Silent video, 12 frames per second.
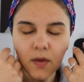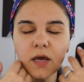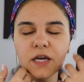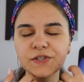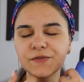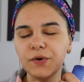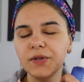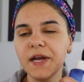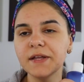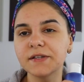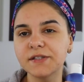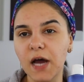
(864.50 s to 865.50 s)

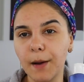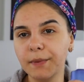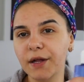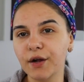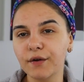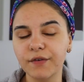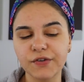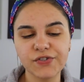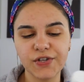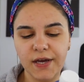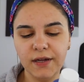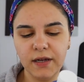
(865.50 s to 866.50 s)
exfoliate the top layer of your
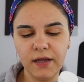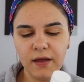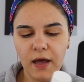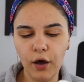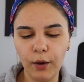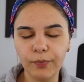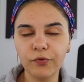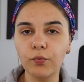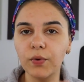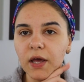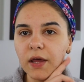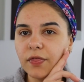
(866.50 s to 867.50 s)
skin, and it helps
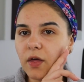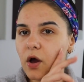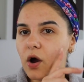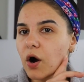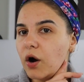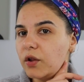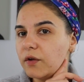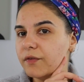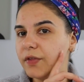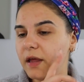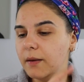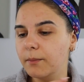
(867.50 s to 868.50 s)
with all
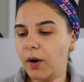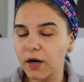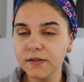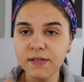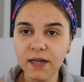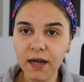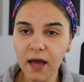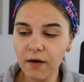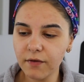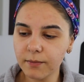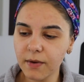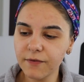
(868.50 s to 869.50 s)
of the marks that I
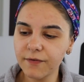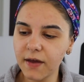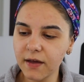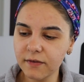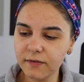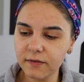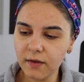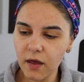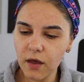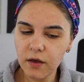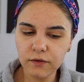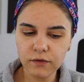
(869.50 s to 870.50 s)
have on my face.
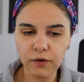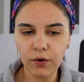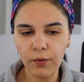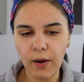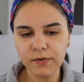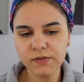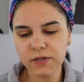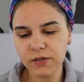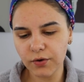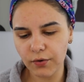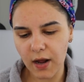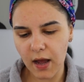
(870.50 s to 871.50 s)
So I'm just
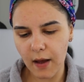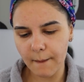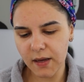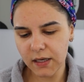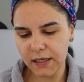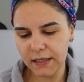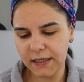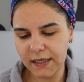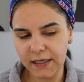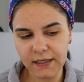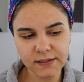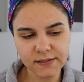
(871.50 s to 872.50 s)
gonna grab
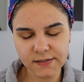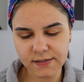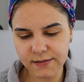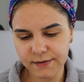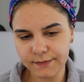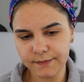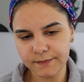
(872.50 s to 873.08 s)
these,